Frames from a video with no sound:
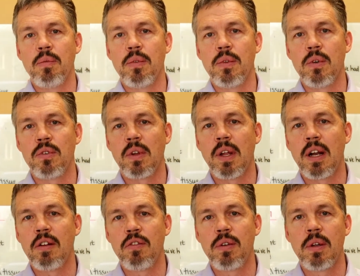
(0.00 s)
there's a lot
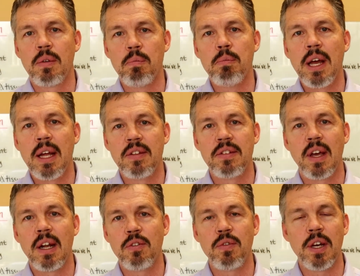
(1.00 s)
of bad
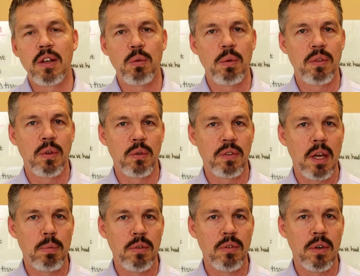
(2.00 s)
side effects with those
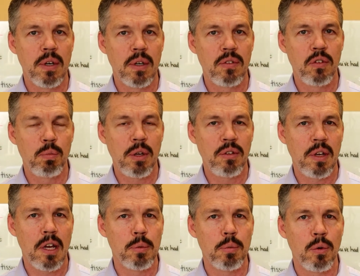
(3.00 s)
type of drugs, especially
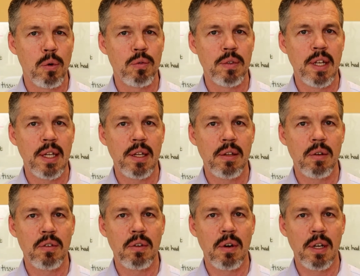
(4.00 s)
ibuprofen lately. They're
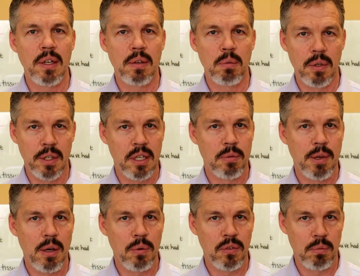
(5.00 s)
starting to really come
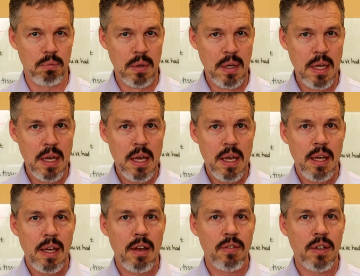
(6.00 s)
out with some
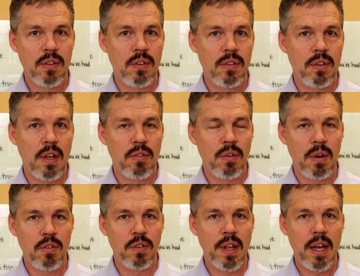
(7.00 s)
evidence that's not
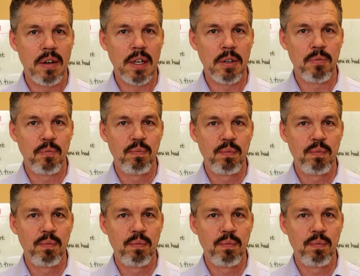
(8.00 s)
very flattering.